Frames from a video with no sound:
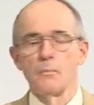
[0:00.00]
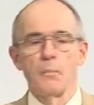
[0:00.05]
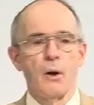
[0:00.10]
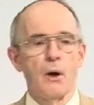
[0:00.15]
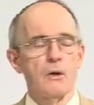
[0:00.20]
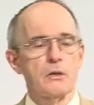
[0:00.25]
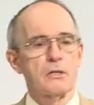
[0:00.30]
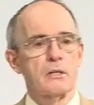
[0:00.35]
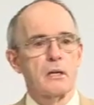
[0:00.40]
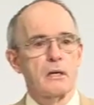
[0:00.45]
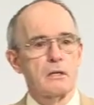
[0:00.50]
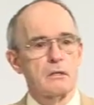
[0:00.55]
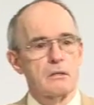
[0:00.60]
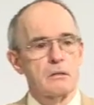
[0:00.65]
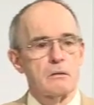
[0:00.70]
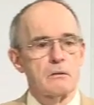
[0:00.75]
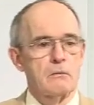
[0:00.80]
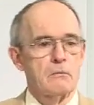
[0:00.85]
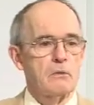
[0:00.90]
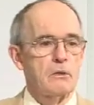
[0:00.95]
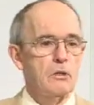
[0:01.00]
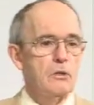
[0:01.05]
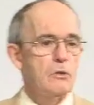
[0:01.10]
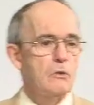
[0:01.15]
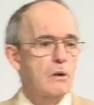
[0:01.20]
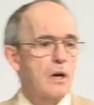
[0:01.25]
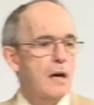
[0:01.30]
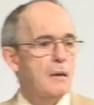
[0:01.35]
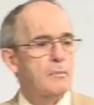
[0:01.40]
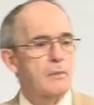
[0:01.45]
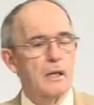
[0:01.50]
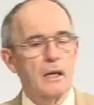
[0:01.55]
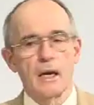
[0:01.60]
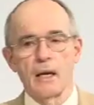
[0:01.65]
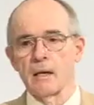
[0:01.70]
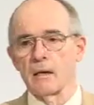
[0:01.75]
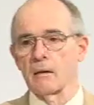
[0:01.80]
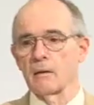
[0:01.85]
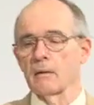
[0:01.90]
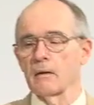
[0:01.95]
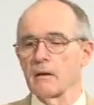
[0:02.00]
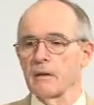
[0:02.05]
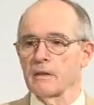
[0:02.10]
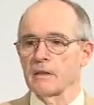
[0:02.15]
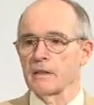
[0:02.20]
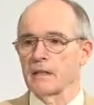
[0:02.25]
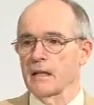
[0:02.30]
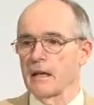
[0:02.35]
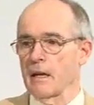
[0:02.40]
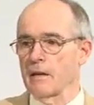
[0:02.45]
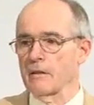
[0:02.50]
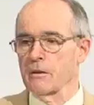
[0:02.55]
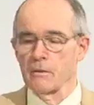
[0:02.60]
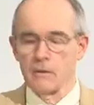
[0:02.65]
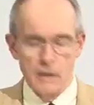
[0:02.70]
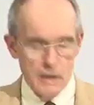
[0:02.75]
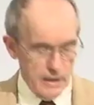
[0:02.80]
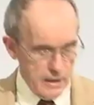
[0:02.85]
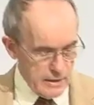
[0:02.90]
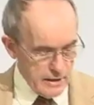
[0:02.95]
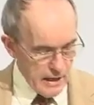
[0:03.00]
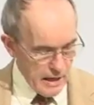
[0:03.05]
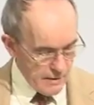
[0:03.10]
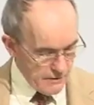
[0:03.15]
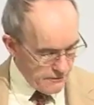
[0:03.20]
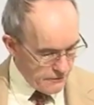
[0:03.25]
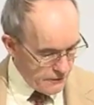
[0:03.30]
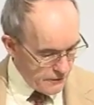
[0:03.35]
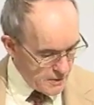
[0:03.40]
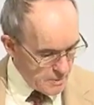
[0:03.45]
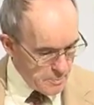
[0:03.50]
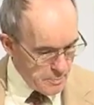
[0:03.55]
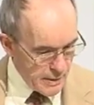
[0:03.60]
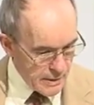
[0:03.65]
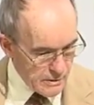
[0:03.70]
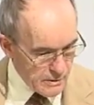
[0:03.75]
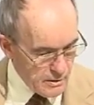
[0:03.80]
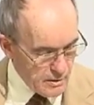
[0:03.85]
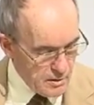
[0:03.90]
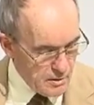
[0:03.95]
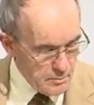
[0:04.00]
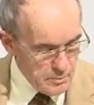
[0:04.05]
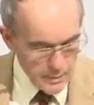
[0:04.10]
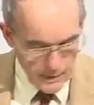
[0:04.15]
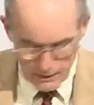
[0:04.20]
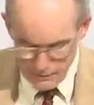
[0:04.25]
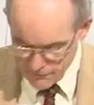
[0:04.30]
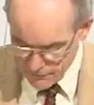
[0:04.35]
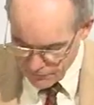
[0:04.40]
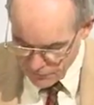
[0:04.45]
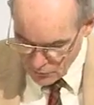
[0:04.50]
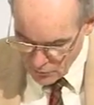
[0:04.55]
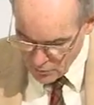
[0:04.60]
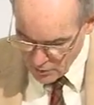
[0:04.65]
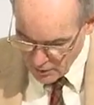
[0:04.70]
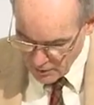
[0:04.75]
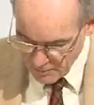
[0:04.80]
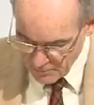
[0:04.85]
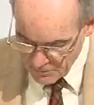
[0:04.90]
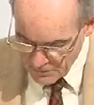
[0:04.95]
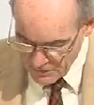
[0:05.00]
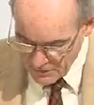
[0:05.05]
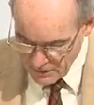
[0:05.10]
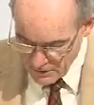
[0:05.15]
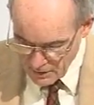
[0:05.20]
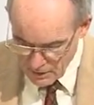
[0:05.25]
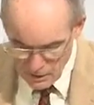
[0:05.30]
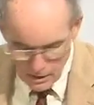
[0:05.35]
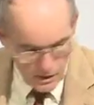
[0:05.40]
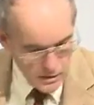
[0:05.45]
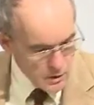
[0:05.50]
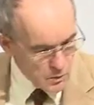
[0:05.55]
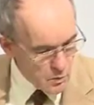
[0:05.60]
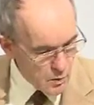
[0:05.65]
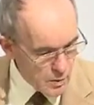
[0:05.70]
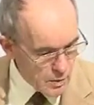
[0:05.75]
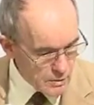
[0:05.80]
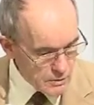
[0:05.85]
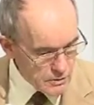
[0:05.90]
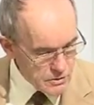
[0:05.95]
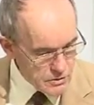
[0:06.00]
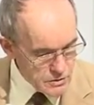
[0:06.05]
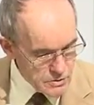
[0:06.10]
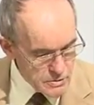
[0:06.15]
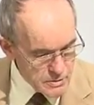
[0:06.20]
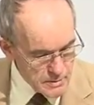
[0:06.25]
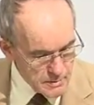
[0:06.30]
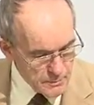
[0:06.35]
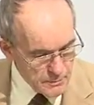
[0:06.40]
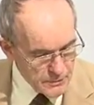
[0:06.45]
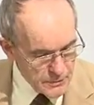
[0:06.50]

Paul says, You come together, together not for the better, but for the worse.